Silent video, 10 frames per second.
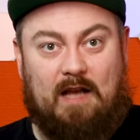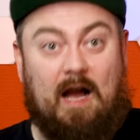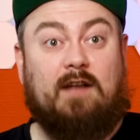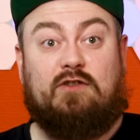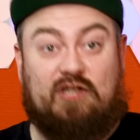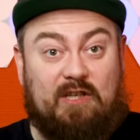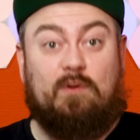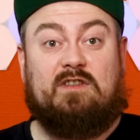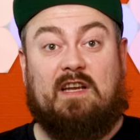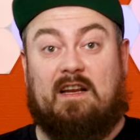and she
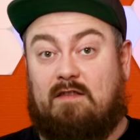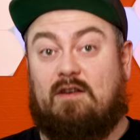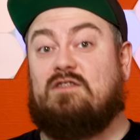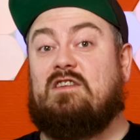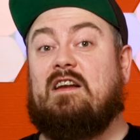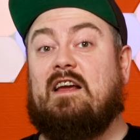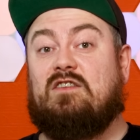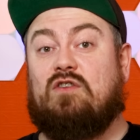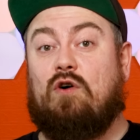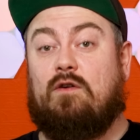would take Thursday
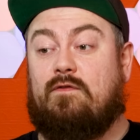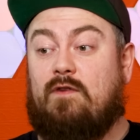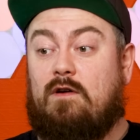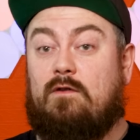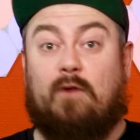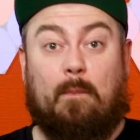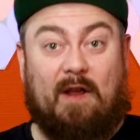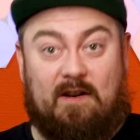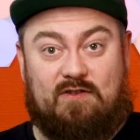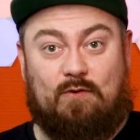nights off for
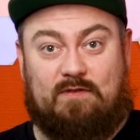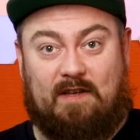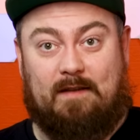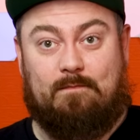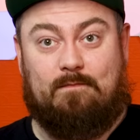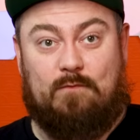personal time,